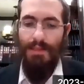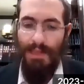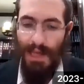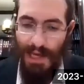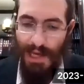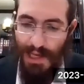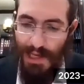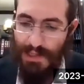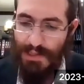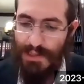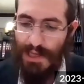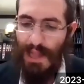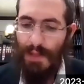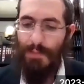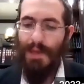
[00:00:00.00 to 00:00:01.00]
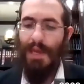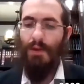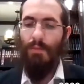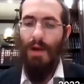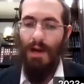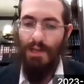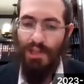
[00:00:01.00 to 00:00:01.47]
He says, Elam
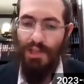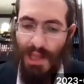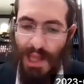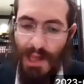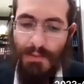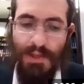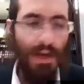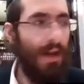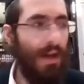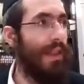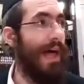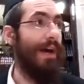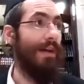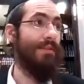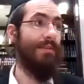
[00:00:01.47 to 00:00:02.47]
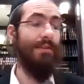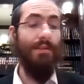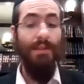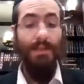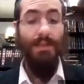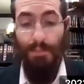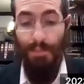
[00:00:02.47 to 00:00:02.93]
kino makashanegan
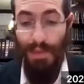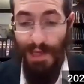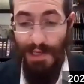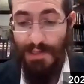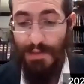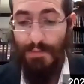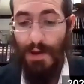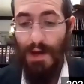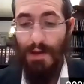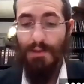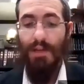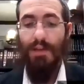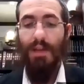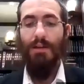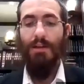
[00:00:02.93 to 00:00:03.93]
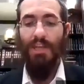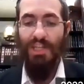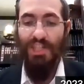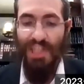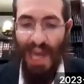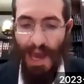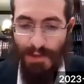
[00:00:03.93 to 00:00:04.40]
shaless is a place, makashanegan
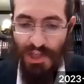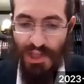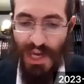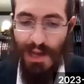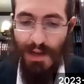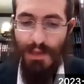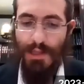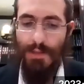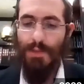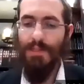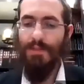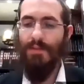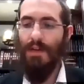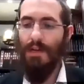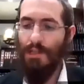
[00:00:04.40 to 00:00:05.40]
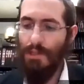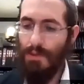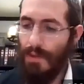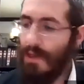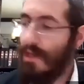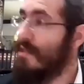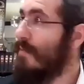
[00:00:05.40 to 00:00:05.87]
sha shamash kato lispa svira
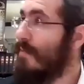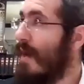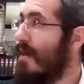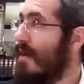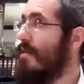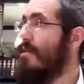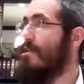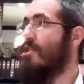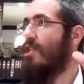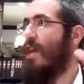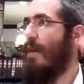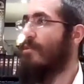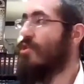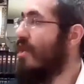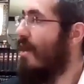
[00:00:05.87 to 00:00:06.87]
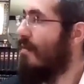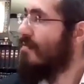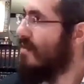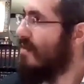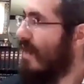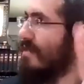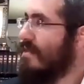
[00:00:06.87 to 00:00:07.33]
kashamagi is mana that the shamash
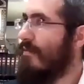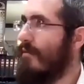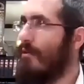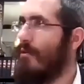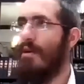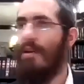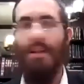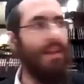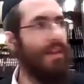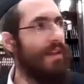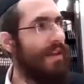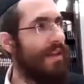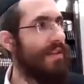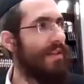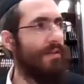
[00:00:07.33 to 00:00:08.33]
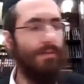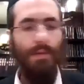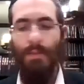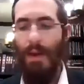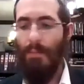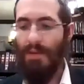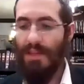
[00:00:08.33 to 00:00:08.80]
comes and tells everyone.
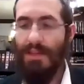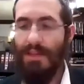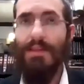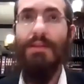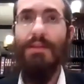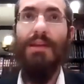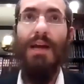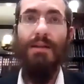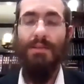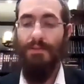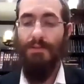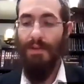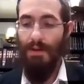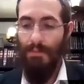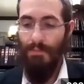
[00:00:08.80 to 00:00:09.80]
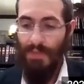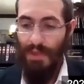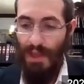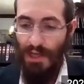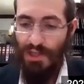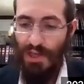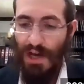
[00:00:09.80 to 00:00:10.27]
Remember to count svira.
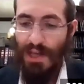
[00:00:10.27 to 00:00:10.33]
